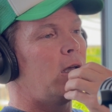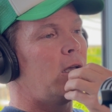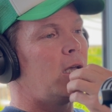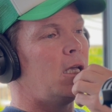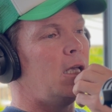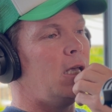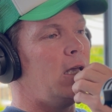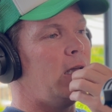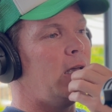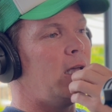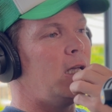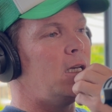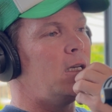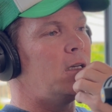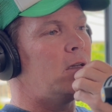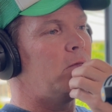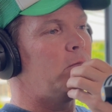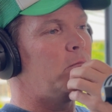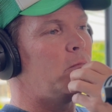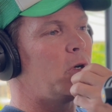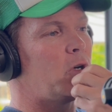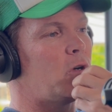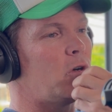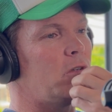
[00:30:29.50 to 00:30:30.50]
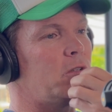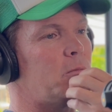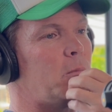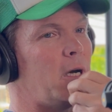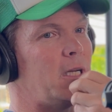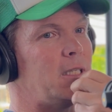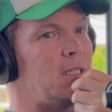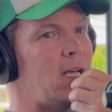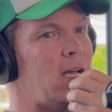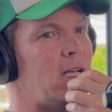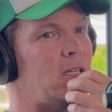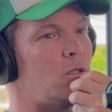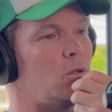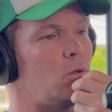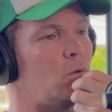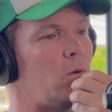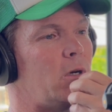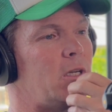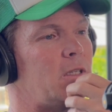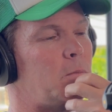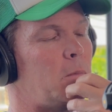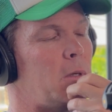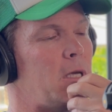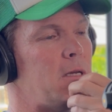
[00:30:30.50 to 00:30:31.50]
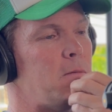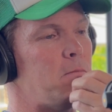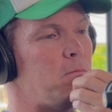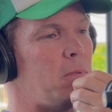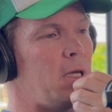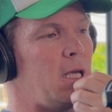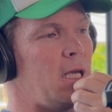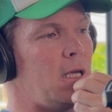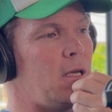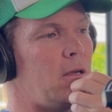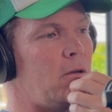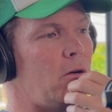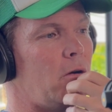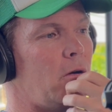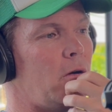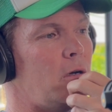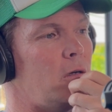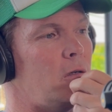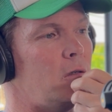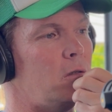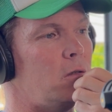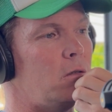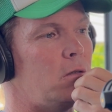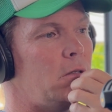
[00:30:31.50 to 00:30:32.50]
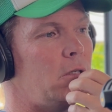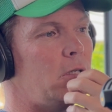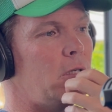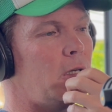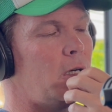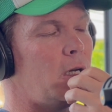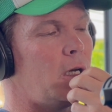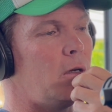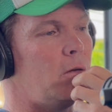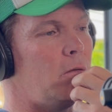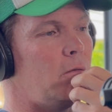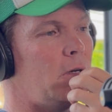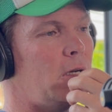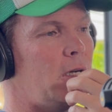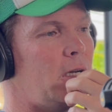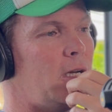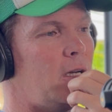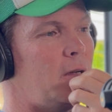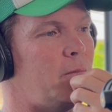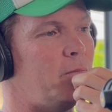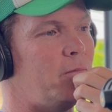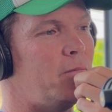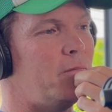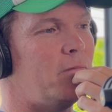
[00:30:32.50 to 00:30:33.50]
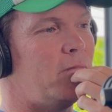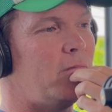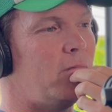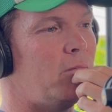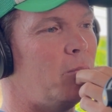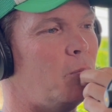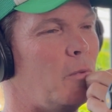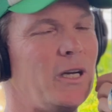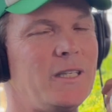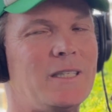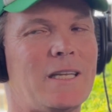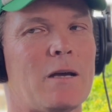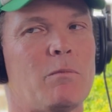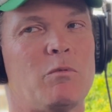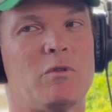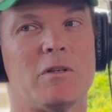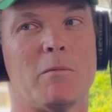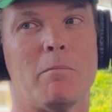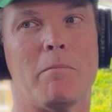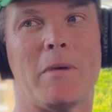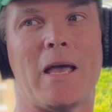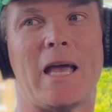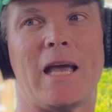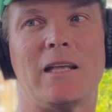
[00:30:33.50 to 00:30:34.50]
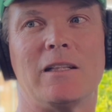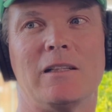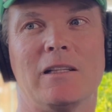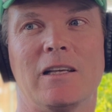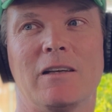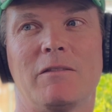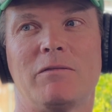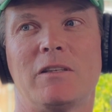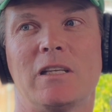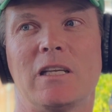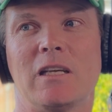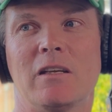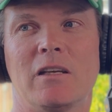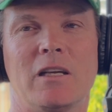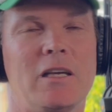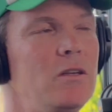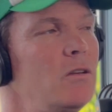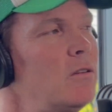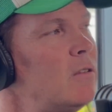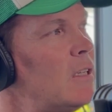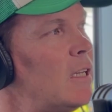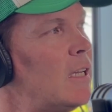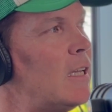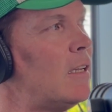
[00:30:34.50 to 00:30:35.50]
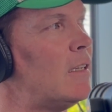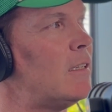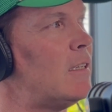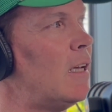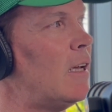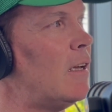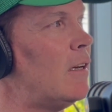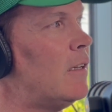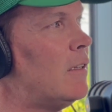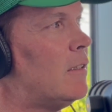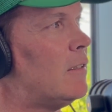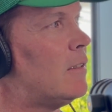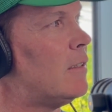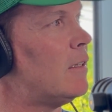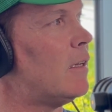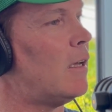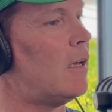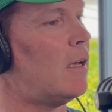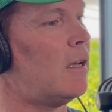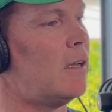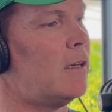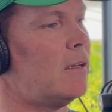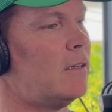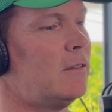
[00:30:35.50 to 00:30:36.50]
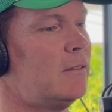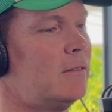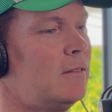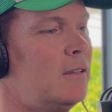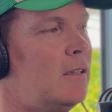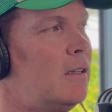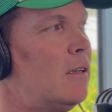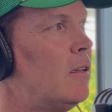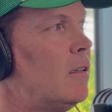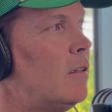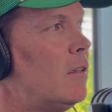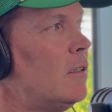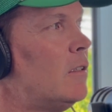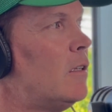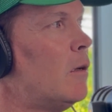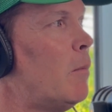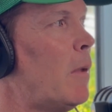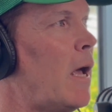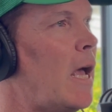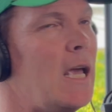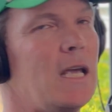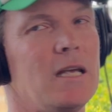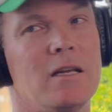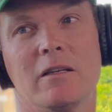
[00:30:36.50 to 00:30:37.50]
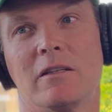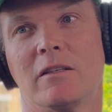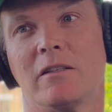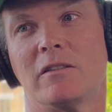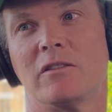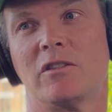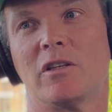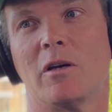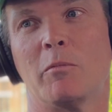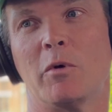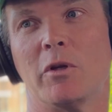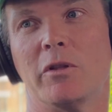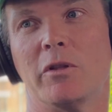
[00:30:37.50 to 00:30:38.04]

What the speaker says: And because my dad's always been big on, my dad was a mad lefty. He used to get down at the Domain, jump on the